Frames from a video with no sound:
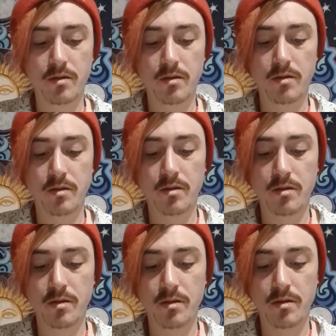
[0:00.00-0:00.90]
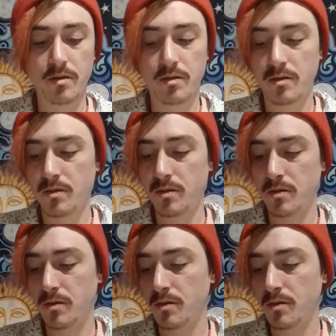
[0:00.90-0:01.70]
Nobody speaks.